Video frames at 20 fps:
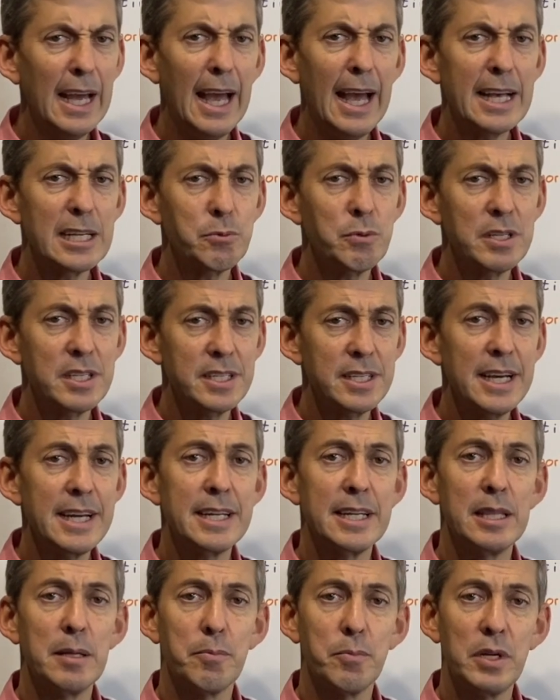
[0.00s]
As we
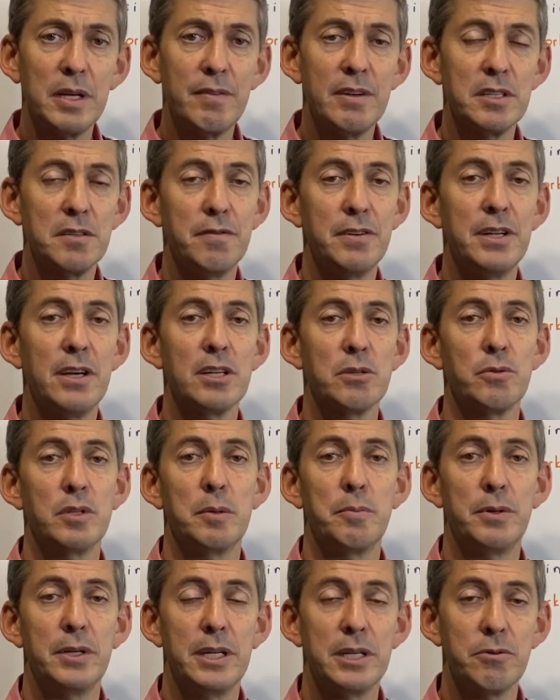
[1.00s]
said in the previous videos
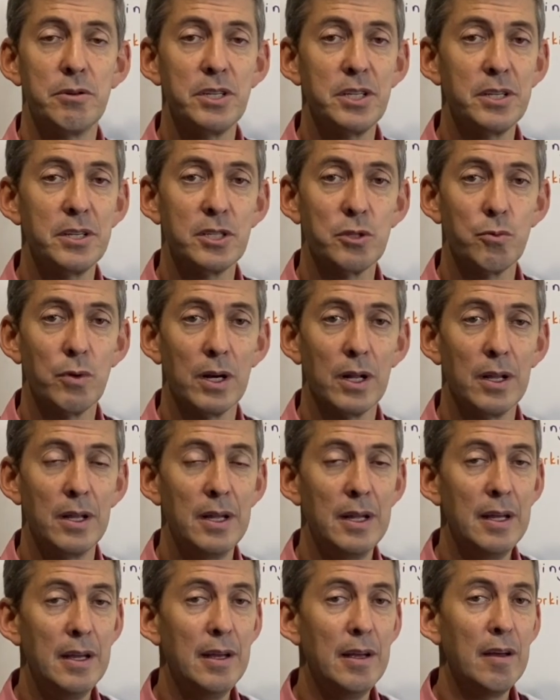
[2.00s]
with the pediatrician as well,
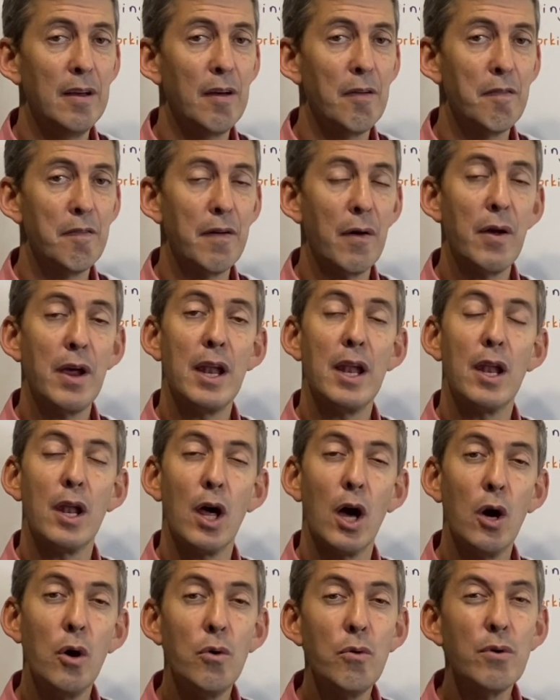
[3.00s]
very
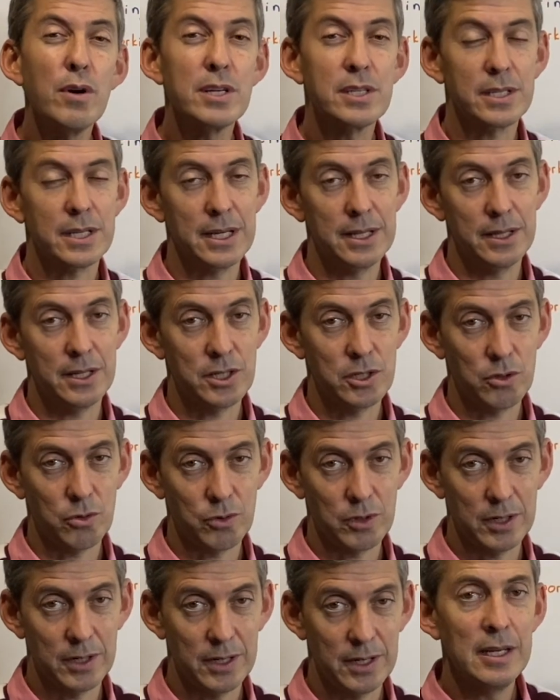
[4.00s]
low risk in the
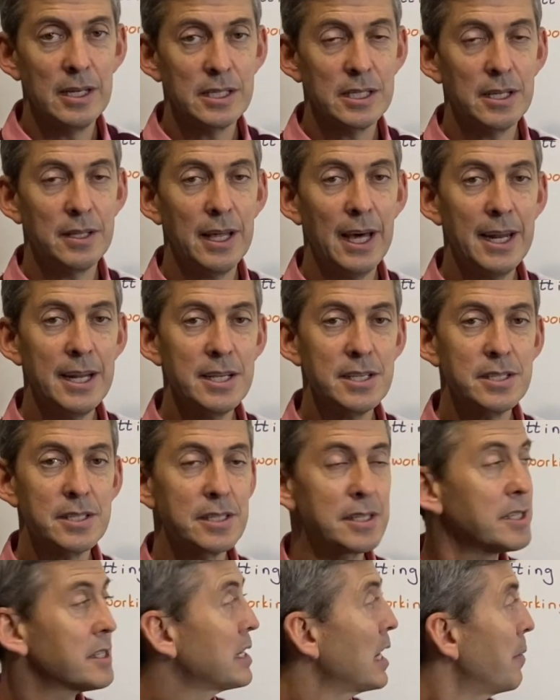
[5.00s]
children. So that
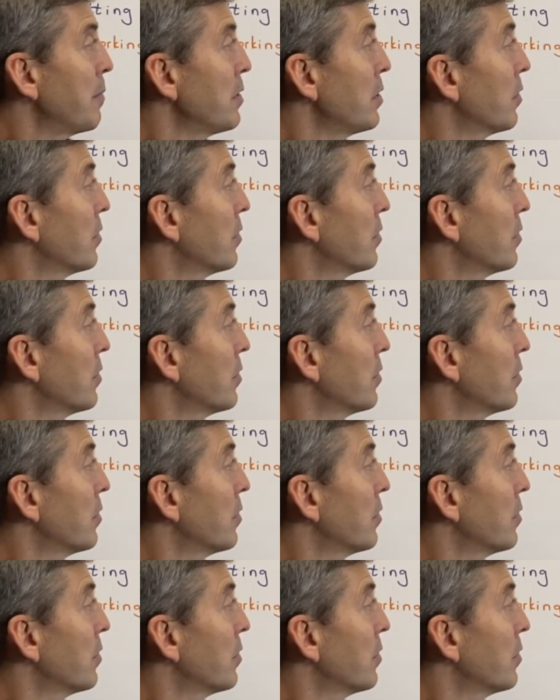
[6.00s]
is the summary